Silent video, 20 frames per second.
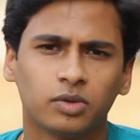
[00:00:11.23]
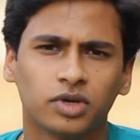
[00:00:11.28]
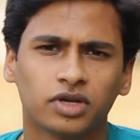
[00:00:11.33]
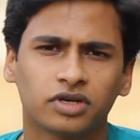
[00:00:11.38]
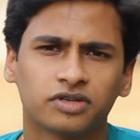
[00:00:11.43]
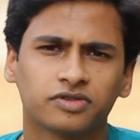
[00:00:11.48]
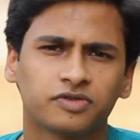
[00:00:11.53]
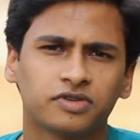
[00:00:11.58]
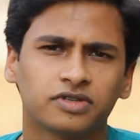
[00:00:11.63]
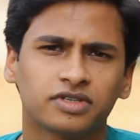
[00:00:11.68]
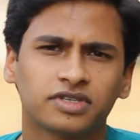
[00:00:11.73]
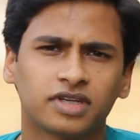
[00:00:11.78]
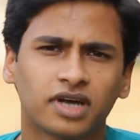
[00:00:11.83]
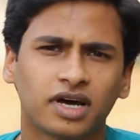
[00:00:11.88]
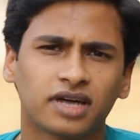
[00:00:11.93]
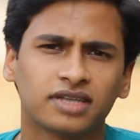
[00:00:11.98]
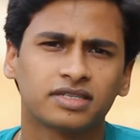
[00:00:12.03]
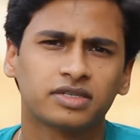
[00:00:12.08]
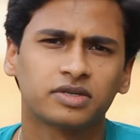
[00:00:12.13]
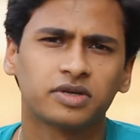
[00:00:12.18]
Windows Phone
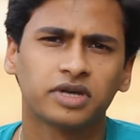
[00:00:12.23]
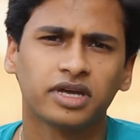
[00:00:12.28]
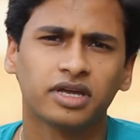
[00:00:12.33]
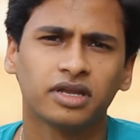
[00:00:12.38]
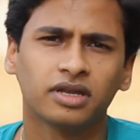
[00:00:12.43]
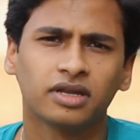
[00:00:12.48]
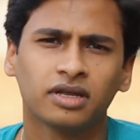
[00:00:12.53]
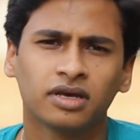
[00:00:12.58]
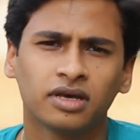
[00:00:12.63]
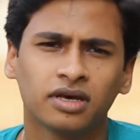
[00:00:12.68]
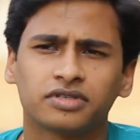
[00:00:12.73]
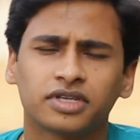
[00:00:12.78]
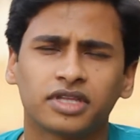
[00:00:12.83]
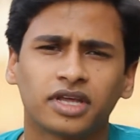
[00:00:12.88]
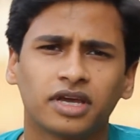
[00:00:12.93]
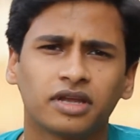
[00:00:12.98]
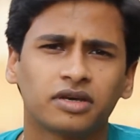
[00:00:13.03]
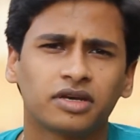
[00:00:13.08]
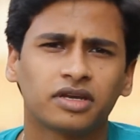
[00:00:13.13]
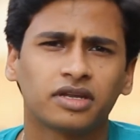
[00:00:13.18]
start screen so
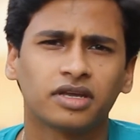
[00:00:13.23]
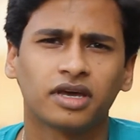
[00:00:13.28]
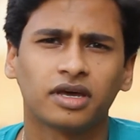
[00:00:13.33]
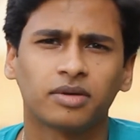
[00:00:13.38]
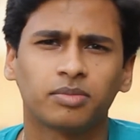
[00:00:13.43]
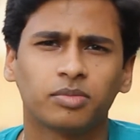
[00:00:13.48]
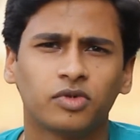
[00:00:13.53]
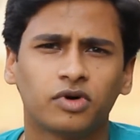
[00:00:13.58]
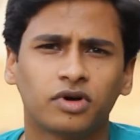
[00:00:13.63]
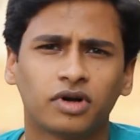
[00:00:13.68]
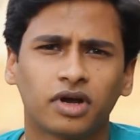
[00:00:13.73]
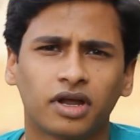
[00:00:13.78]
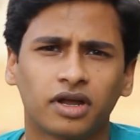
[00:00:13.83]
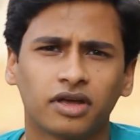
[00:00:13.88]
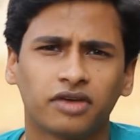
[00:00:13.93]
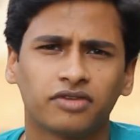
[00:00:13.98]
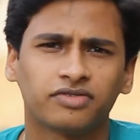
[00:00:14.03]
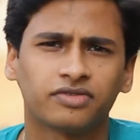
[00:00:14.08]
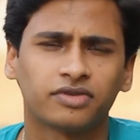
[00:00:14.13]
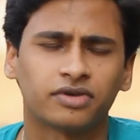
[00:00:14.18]
that you can get more
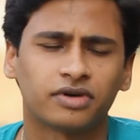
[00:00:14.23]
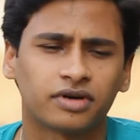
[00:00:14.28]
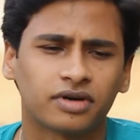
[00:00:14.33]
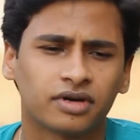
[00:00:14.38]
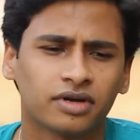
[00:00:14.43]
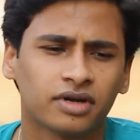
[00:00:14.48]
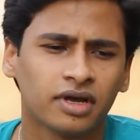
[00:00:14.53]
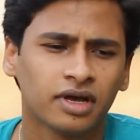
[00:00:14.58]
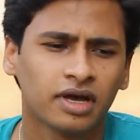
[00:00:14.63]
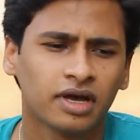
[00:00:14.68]
out of your phone.